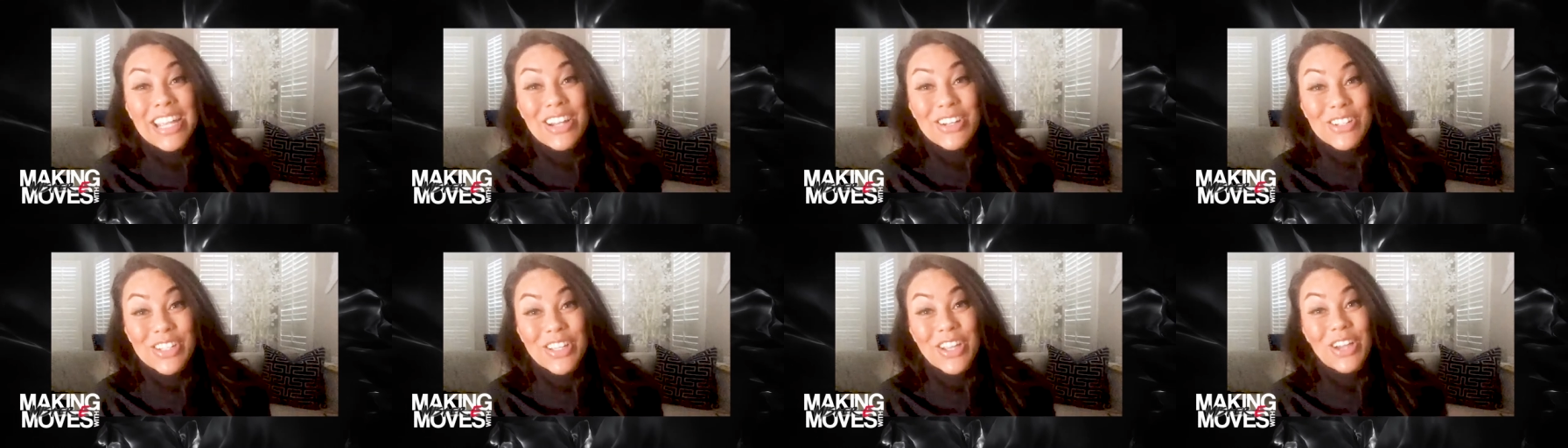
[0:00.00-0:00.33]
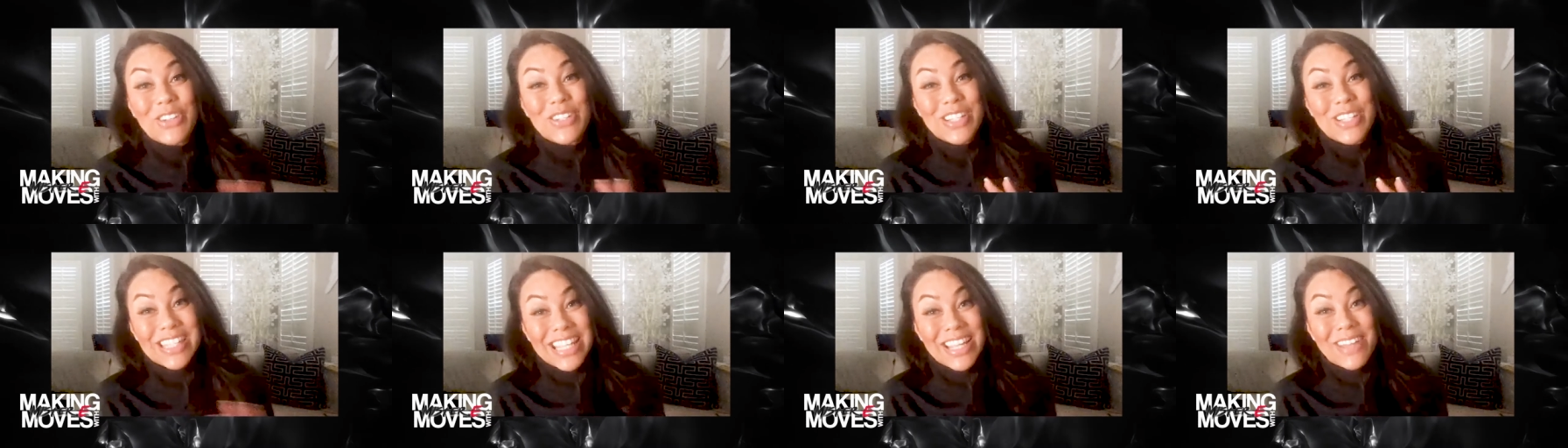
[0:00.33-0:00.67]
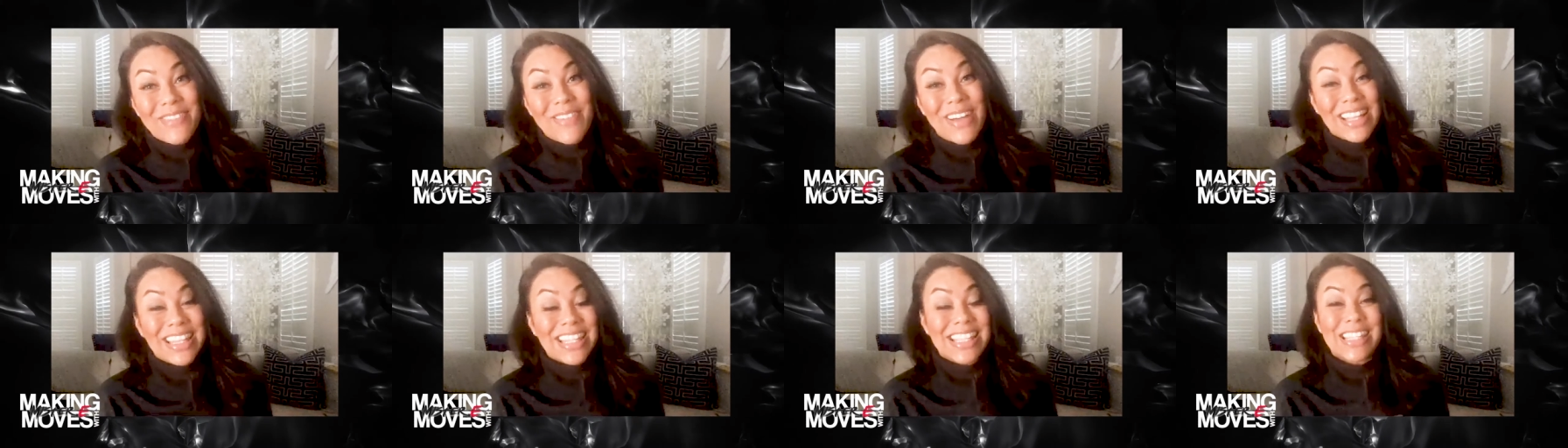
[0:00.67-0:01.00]
years ago. Just think
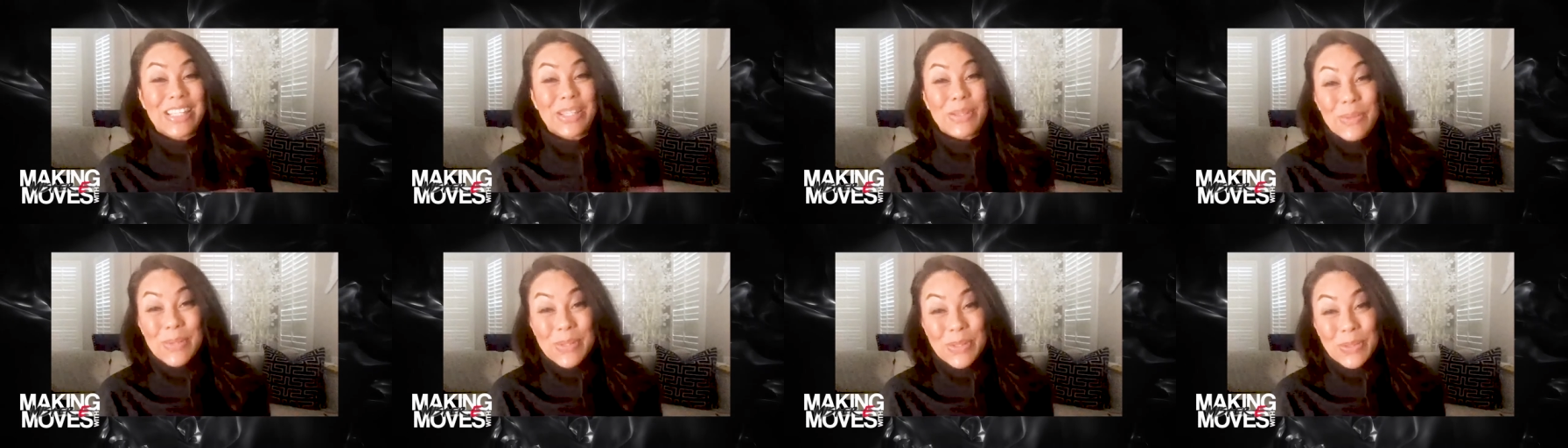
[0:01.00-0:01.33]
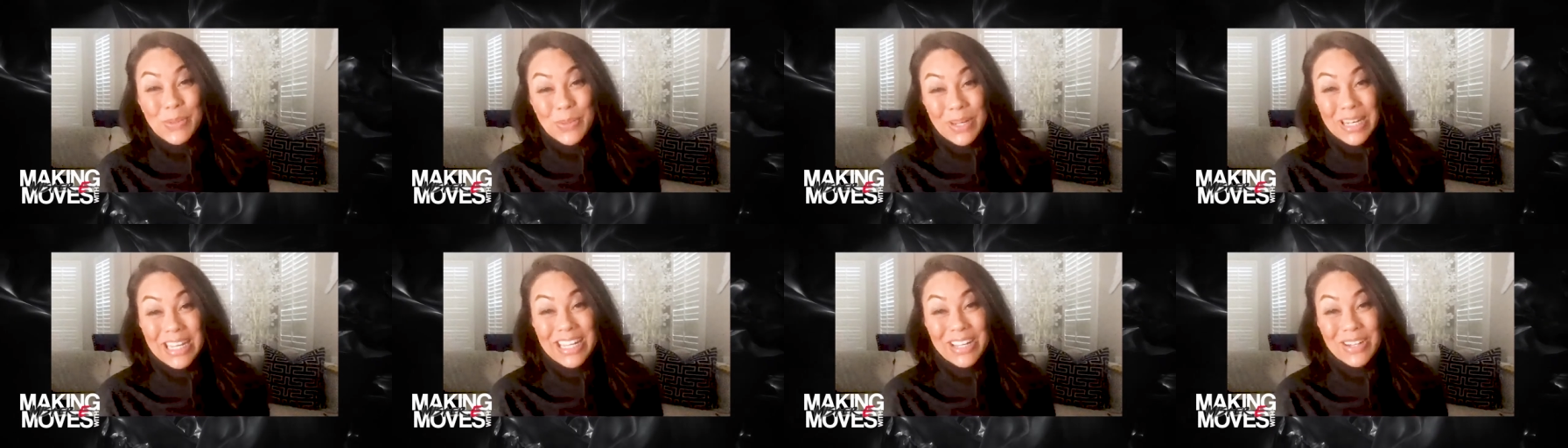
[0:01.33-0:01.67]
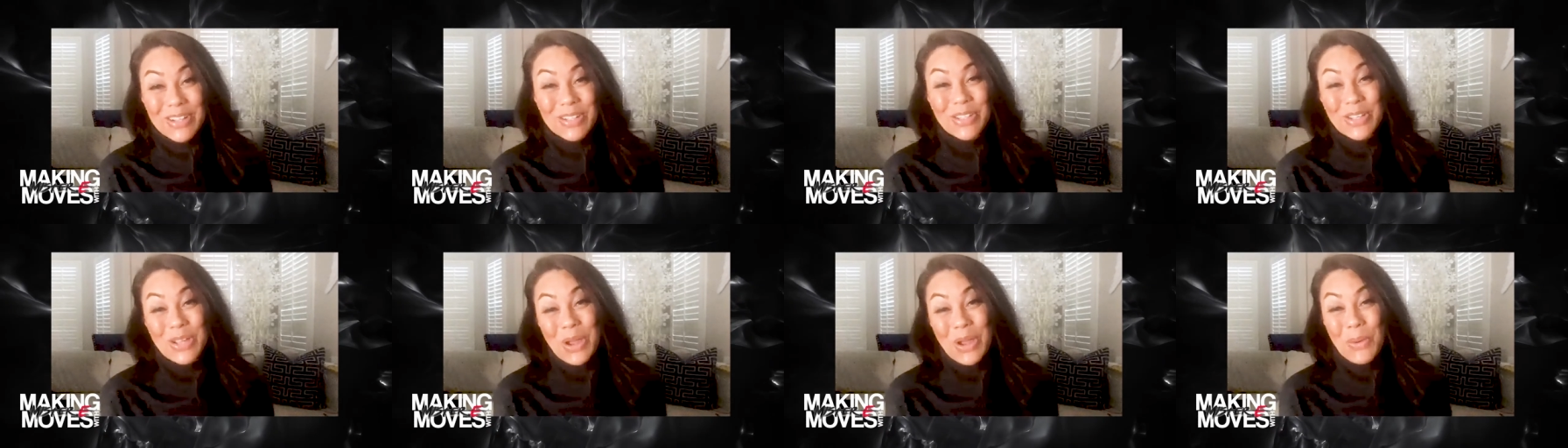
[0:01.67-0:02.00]
about this. This was 20
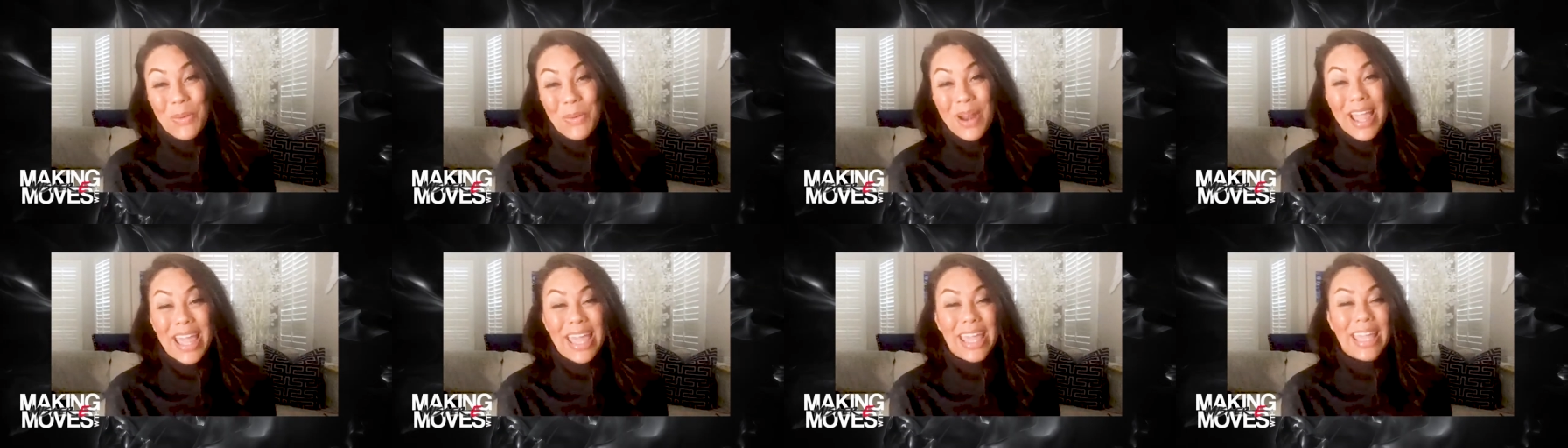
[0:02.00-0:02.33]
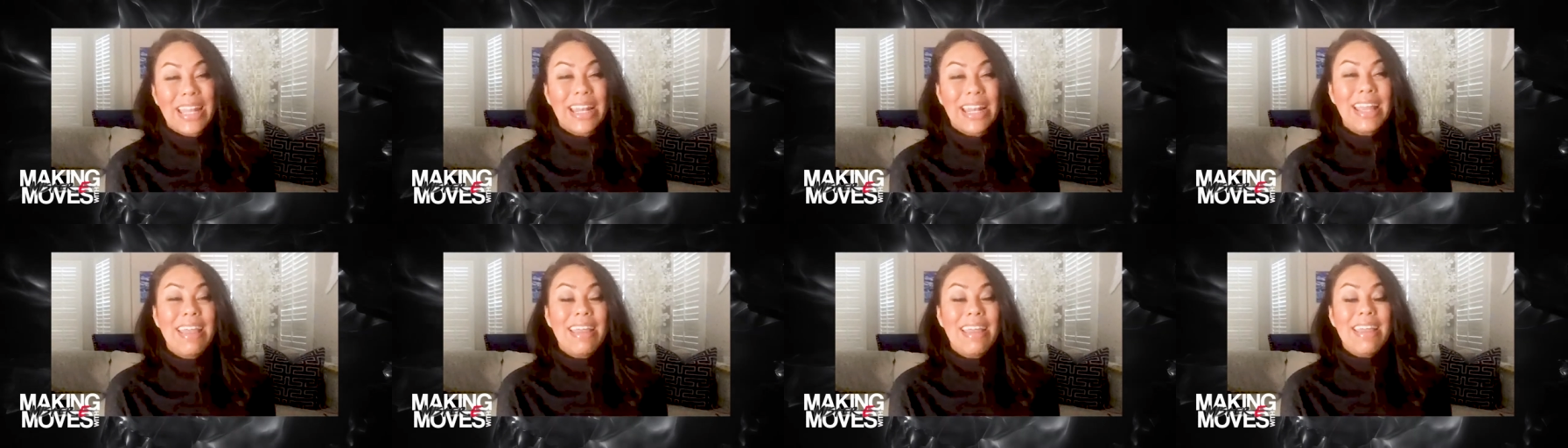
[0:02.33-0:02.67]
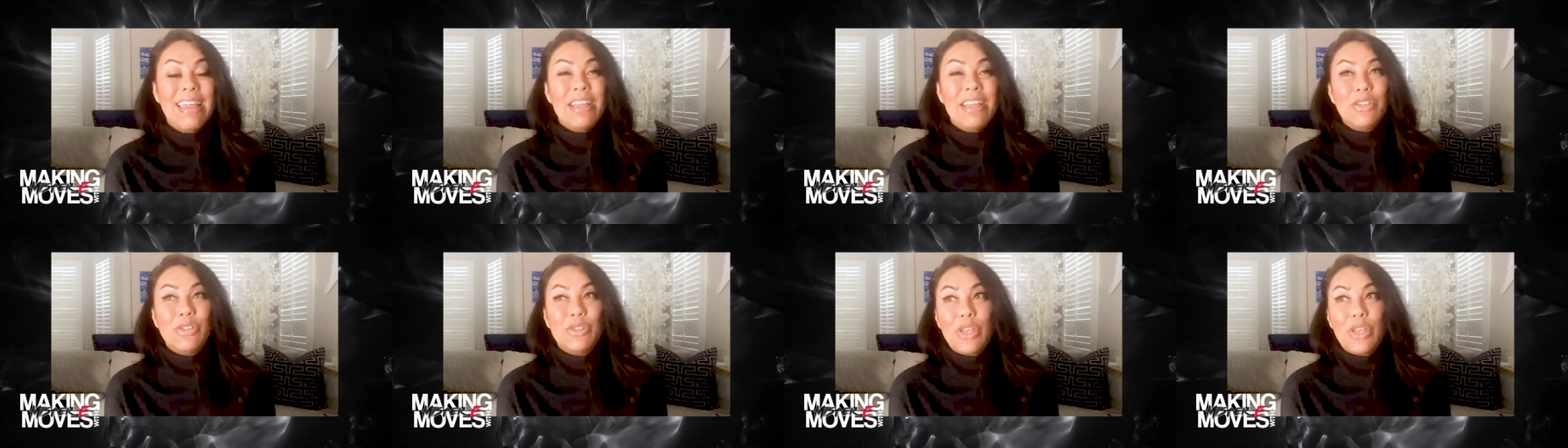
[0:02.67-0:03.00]
years ago, right?
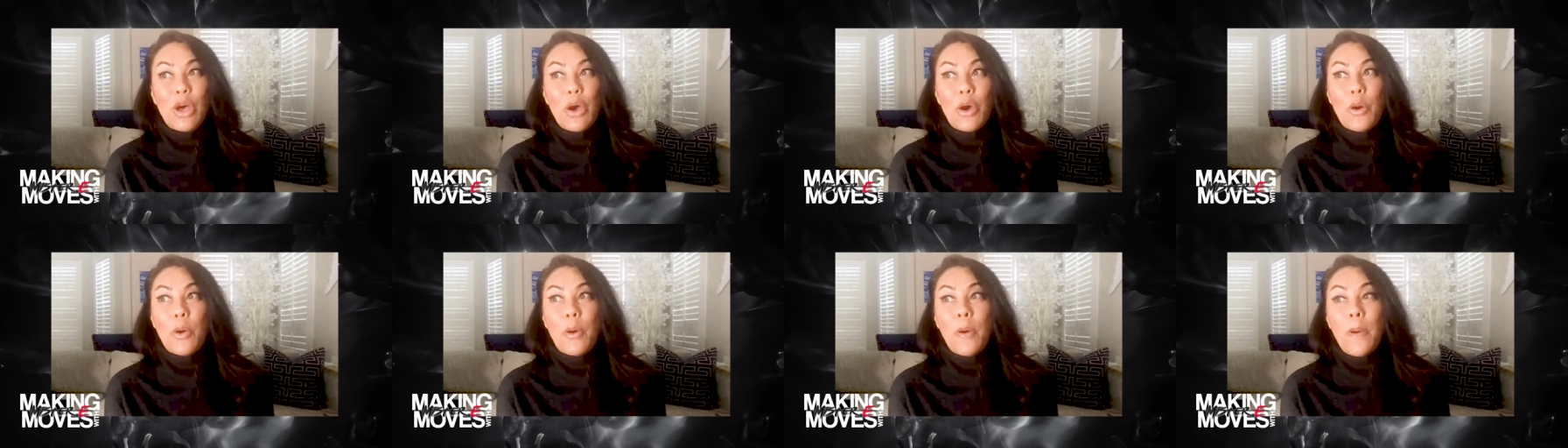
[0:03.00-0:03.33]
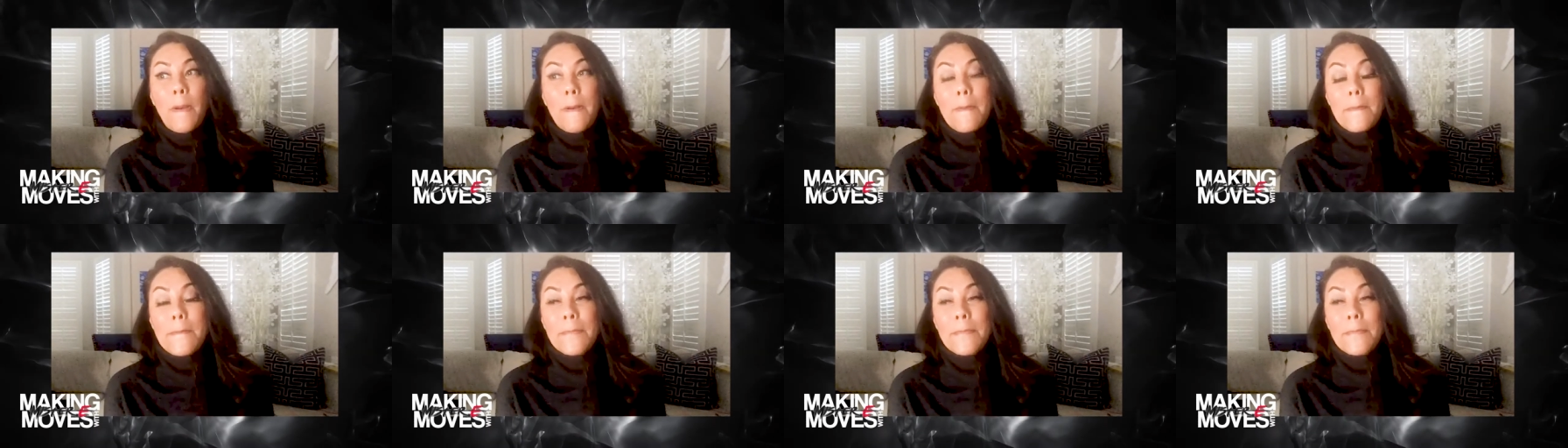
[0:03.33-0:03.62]
So